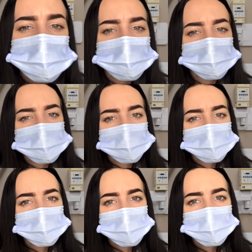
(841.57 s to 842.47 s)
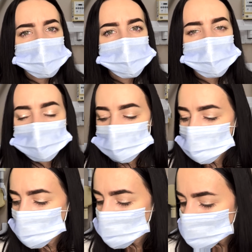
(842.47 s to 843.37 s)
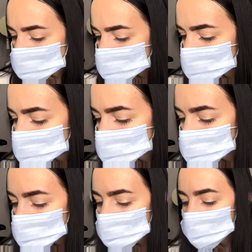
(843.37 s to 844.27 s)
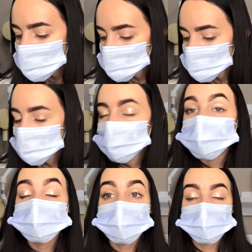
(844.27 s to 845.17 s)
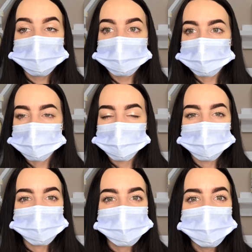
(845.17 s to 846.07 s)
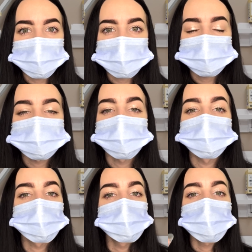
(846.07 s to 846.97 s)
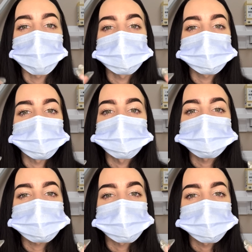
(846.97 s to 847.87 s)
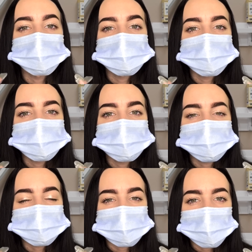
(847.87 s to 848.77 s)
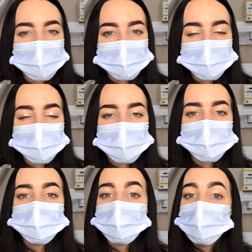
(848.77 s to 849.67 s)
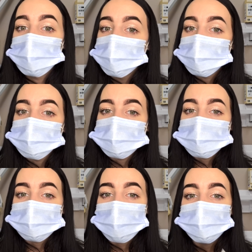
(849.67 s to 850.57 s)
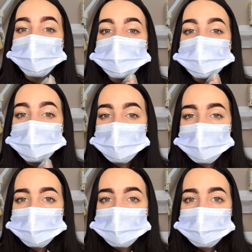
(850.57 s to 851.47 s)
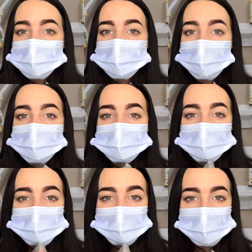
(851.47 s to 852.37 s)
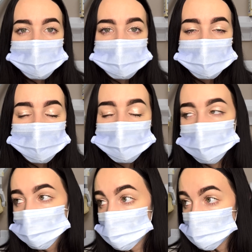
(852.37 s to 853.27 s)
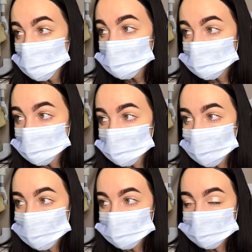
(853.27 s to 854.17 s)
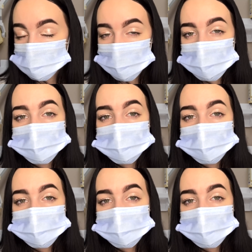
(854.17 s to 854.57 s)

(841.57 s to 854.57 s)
So, very normal. A lot of times just over the years, our gums can recede slightly. You still have a ton of root that is under the gum line there based on your x-ray.